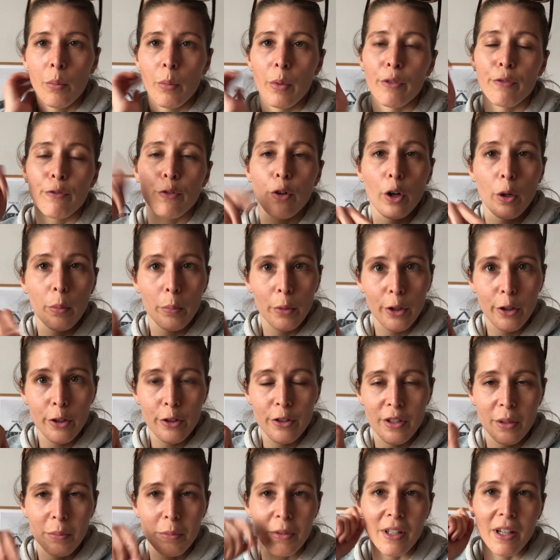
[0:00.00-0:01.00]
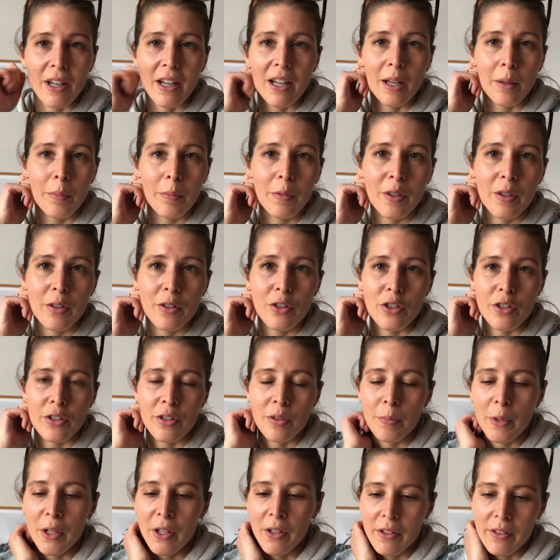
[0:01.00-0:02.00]
reformer sometimes,
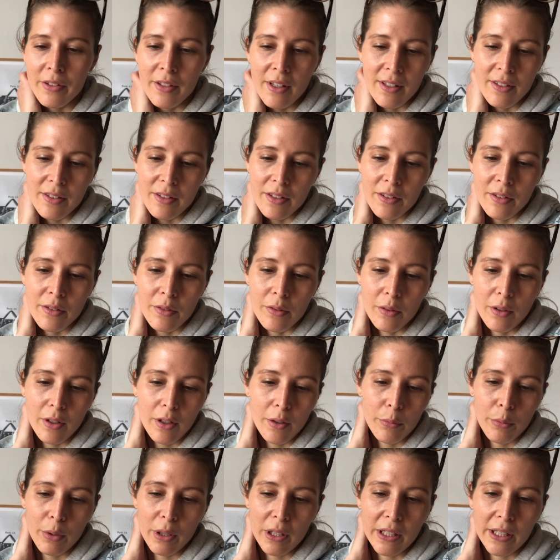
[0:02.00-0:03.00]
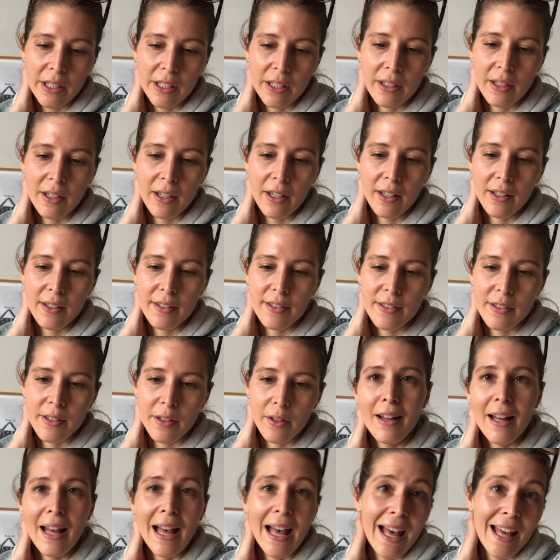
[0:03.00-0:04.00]
just because that's a really nice
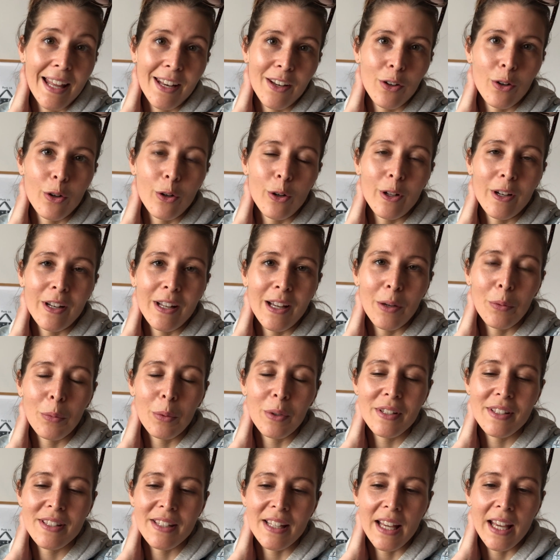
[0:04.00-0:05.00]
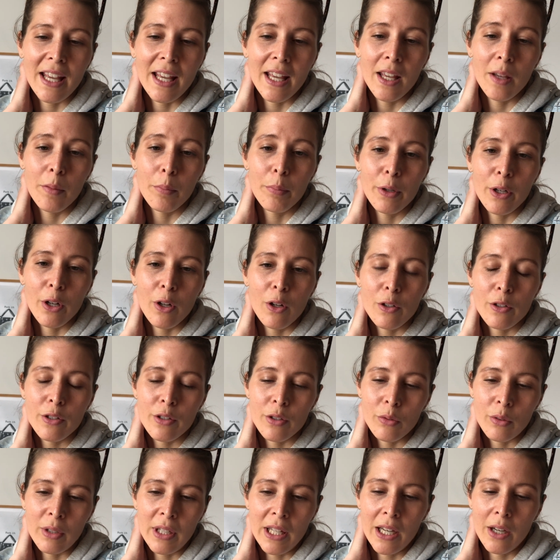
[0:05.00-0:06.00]
add-on, I would say. But
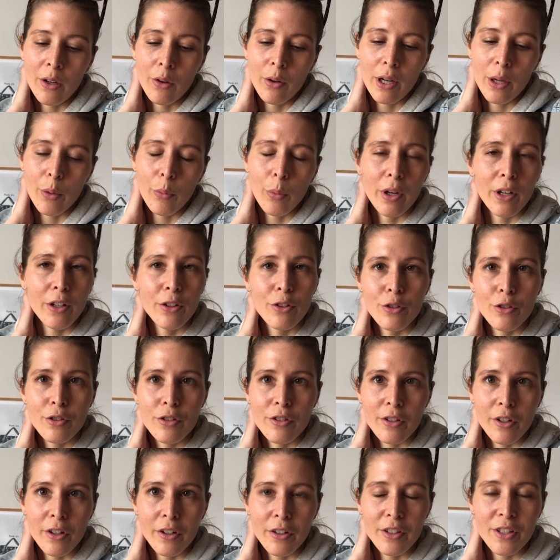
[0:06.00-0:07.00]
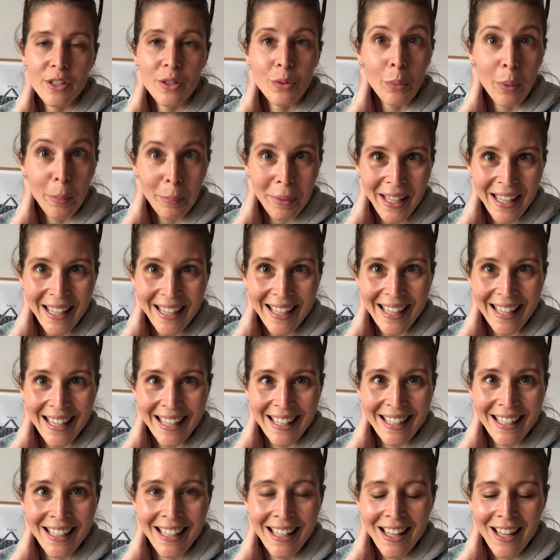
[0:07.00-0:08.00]
also now I wanted to start swimming
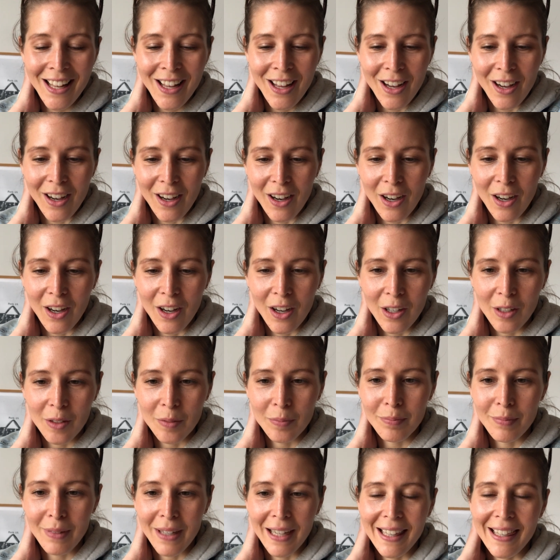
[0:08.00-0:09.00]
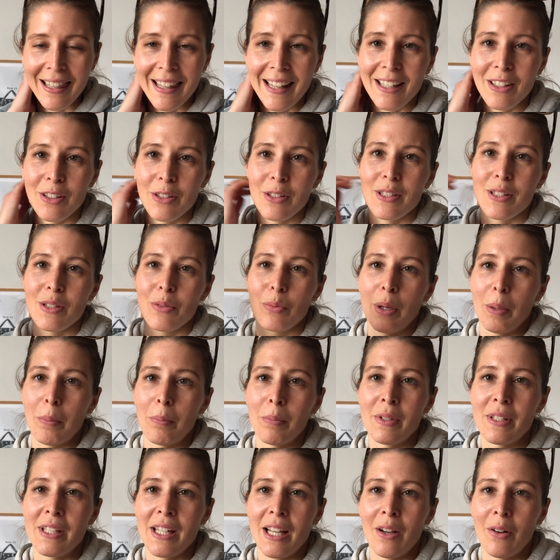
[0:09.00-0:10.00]
again. I like to
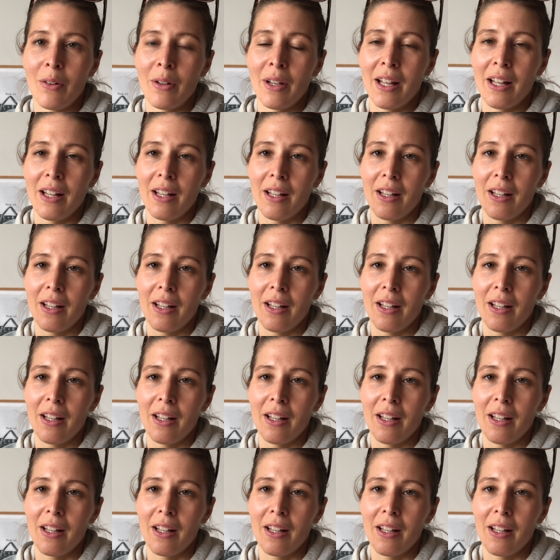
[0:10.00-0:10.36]
swim down